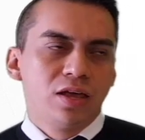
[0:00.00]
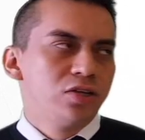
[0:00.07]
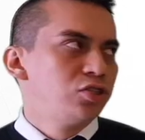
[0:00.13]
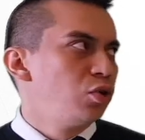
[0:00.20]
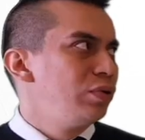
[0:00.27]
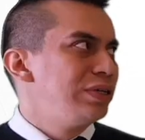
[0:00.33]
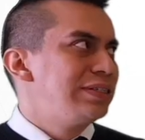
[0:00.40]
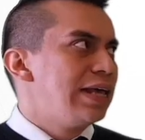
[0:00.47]

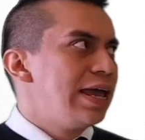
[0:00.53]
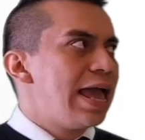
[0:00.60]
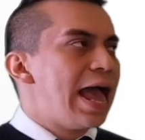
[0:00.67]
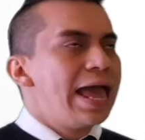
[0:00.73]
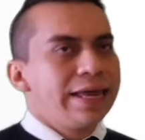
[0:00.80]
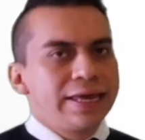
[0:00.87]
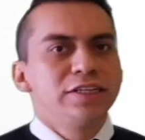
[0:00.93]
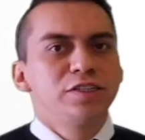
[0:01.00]
So we say,
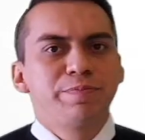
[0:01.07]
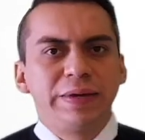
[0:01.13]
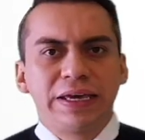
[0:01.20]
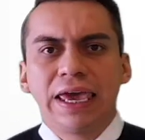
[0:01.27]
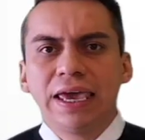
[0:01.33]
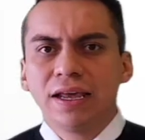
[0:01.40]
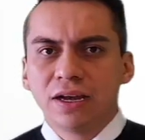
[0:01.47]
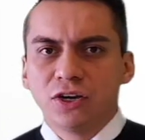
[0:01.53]
I can
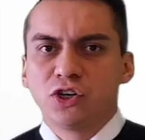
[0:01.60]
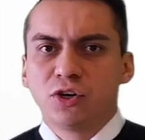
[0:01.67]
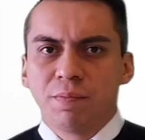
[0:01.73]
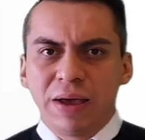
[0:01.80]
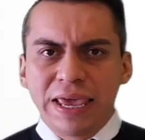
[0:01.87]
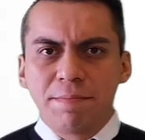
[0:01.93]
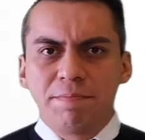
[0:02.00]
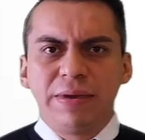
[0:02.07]
speak English.
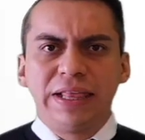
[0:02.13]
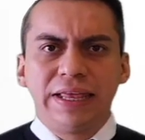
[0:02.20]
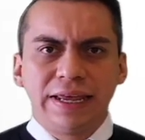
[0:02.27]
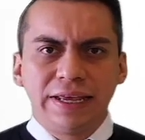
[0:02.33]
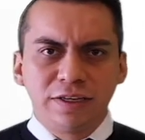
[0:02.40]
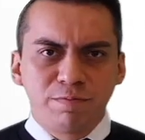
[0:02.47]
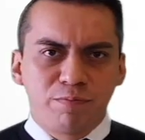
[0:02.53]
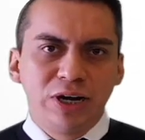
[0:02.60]
My
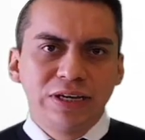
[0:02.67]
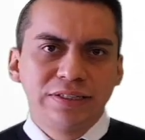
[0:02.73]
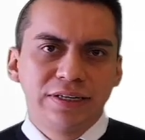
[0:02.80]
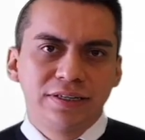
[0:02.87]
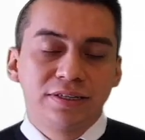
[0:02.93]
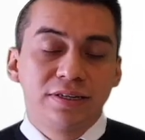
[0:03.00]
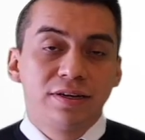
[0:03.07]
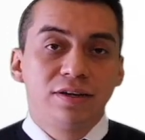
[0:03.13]
ability is
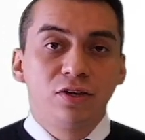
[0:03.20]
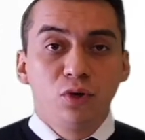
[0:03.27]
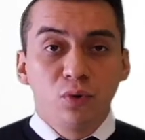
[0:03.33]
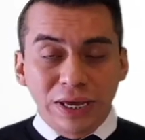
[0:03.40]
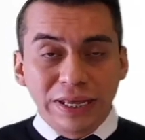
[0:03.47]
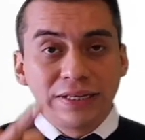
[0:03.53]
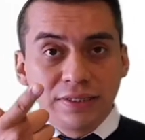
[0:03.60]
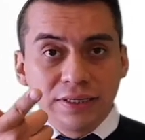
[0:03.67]
present. You
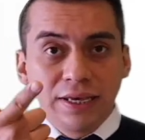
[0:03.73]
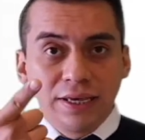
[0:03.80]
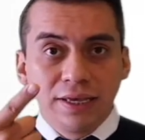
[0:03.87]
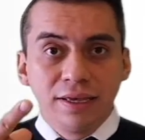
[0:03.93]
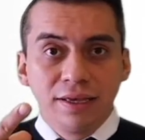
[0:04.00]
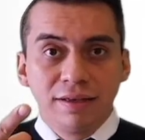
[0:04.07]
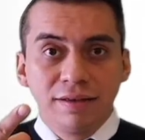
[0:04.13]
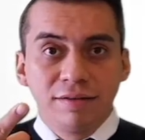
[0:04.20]
can
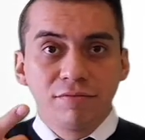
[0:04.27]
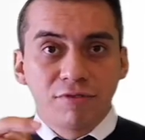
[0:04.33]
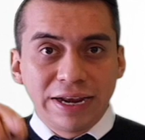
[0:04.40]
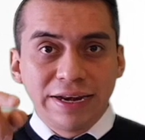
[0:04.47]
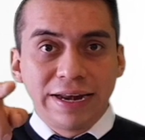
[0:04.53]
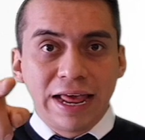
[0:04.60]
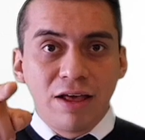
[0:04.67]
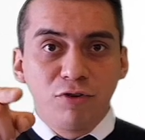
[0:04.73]
see
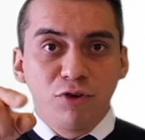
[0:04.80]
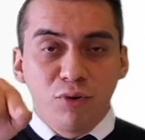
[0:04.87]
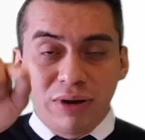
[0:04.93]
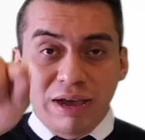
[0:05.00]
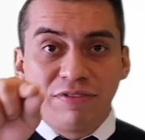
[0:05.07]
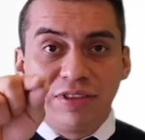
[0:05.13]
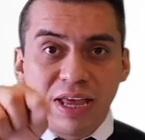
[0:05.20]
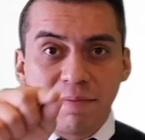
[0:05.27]
right now, you
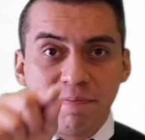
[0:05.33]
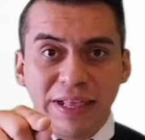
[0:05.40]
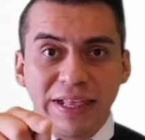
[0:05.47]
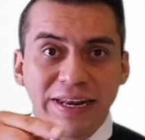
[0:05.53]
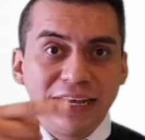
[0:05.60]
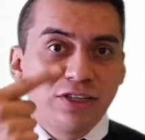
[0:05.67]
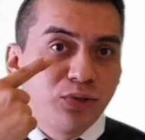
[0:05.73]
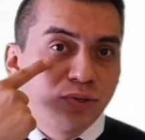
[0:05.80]
have the
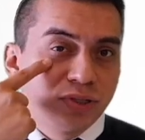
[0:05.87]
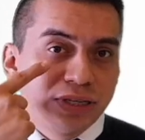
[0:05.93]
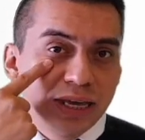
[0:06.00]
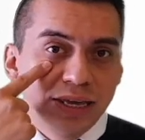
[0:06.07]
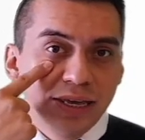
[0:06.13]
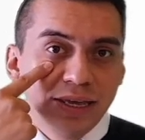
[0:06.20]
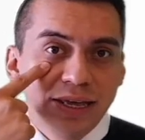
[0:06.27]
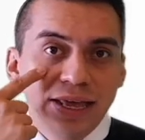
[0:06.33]
ability to
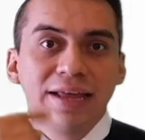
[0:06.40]
see